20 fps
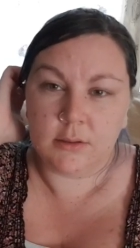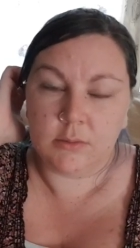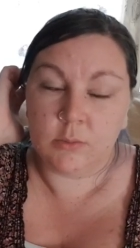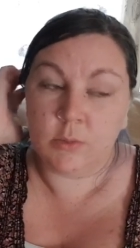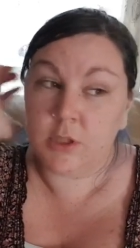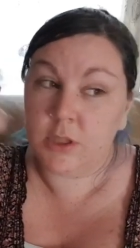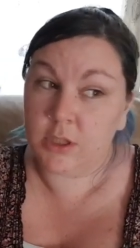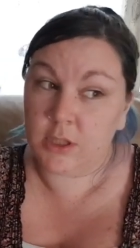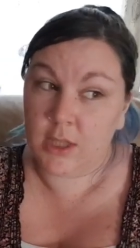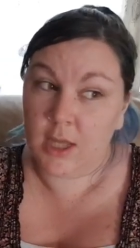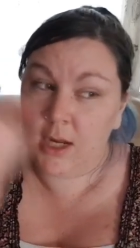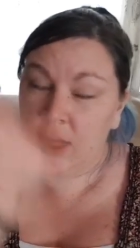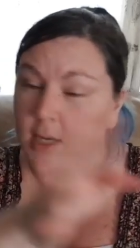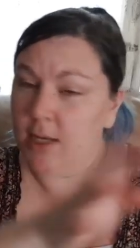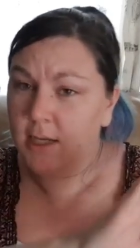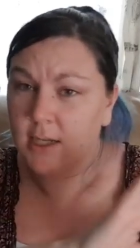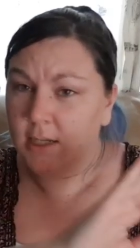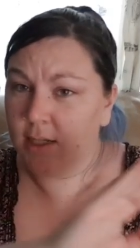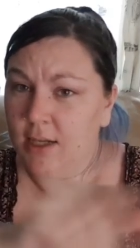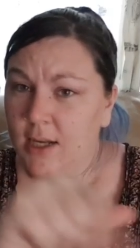Which they
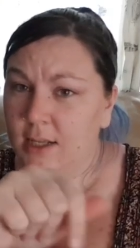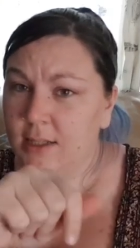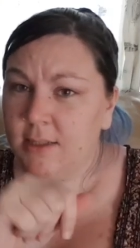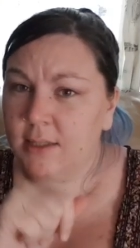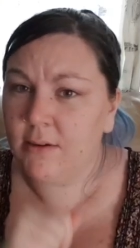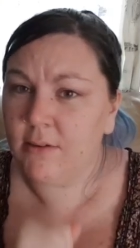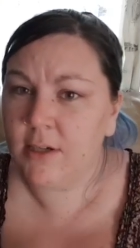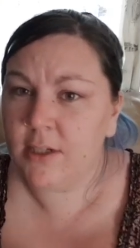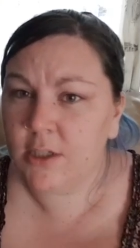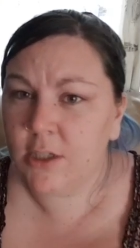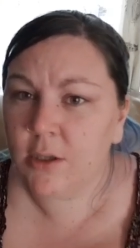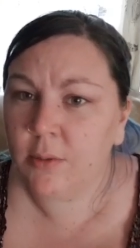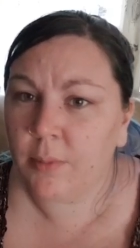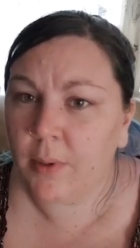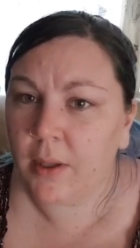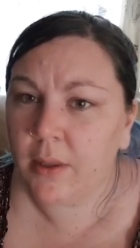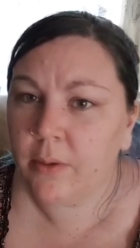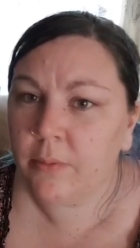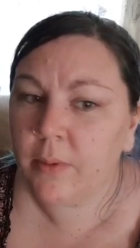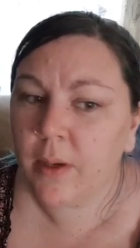didn't necessarily do,
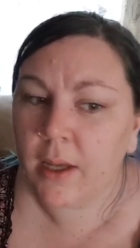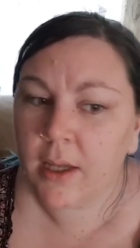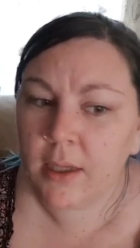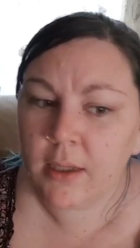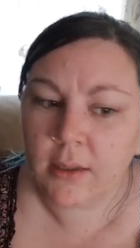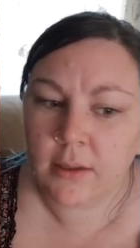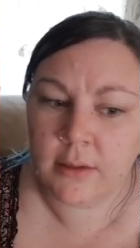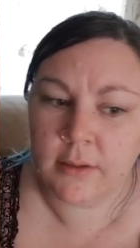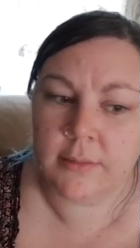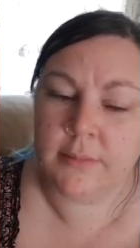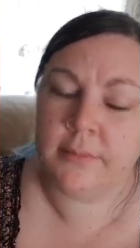by the way.